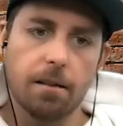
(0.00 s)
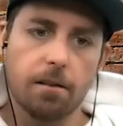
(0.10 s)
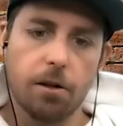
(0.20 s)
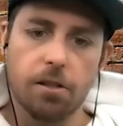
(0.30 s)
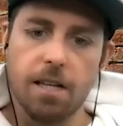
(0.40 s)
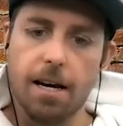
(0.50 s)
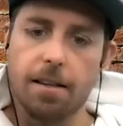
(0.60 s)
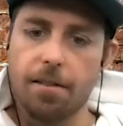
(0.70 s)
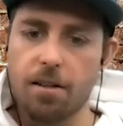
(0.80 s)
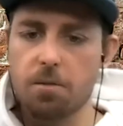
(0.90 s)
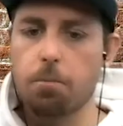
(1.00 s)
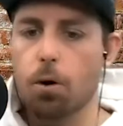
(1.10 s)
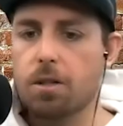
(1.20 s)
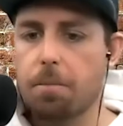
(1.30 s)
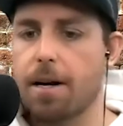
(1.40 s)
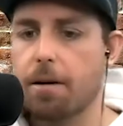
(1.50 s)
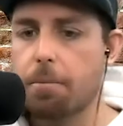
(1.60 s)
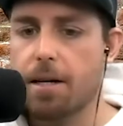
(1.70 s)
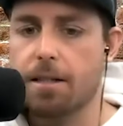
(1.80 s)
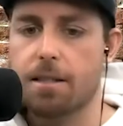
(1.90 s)
So you're saying that the sports
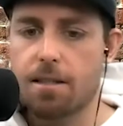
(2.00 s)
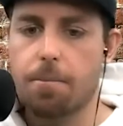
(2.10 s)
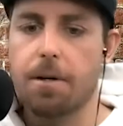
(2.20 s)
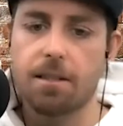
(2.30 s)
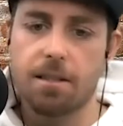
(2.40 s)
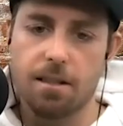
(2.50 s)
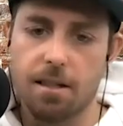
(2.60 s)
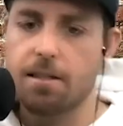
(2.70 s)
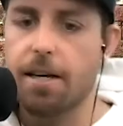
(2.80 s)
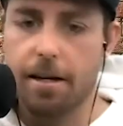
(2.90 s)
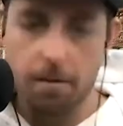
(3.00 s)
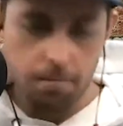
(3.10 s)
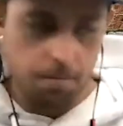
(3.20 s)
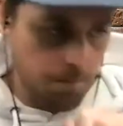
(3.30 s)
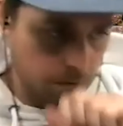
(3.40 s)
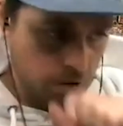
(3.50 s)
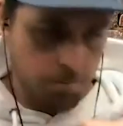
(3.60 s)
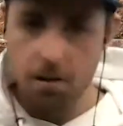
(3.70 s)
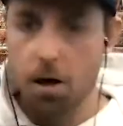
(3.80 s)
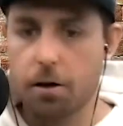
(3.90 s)
betting piece is the piece that's going to take,
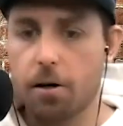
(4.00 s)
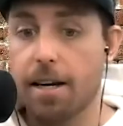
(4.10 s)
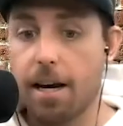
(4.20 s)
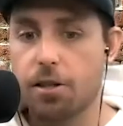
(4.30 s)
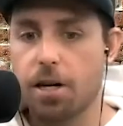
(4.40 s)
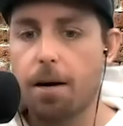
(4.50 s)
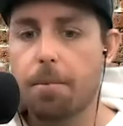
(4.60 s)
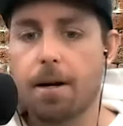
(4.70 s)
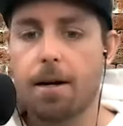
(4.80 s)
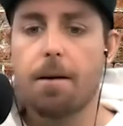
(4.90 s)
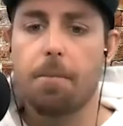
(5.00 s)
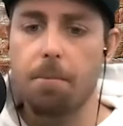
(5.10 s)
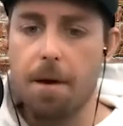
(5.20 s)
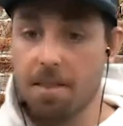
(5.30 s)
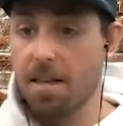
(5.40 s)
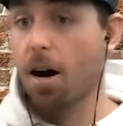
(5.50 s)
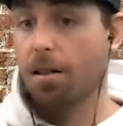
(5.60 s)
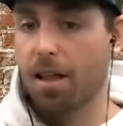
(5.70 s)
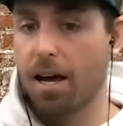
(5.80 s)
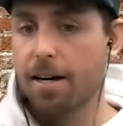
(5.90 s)
longer to catch up, but maybe the
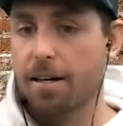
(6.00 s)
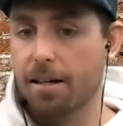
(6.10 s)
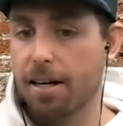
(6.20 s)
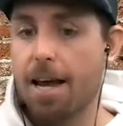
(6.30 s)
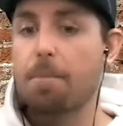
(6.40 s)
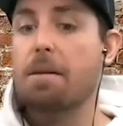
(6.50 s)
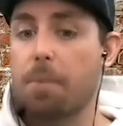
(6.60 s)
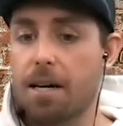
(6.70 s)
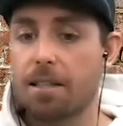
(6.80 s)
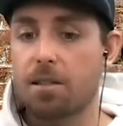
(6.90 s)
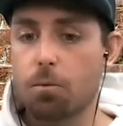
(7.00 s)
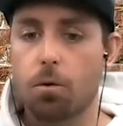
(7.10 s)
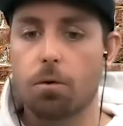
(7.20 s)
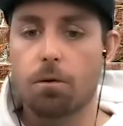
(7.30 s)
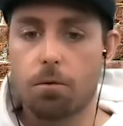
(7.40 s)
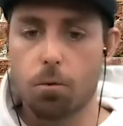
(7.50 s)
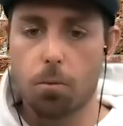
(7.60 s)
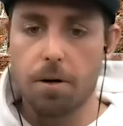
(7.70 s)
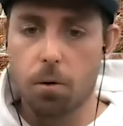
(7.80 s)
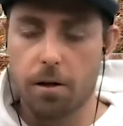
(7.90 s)
online gaming piece will
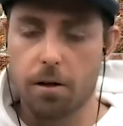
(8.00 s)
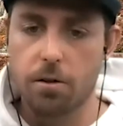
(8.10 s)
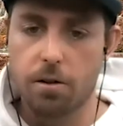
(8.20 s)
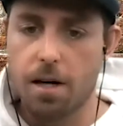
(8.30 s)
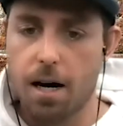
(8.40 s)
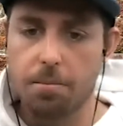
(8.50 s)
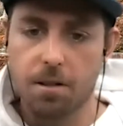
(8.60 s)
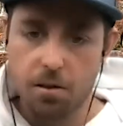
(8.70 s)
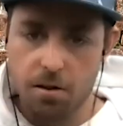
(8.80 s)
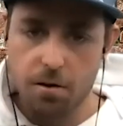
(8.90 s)
be quicker to adopt into the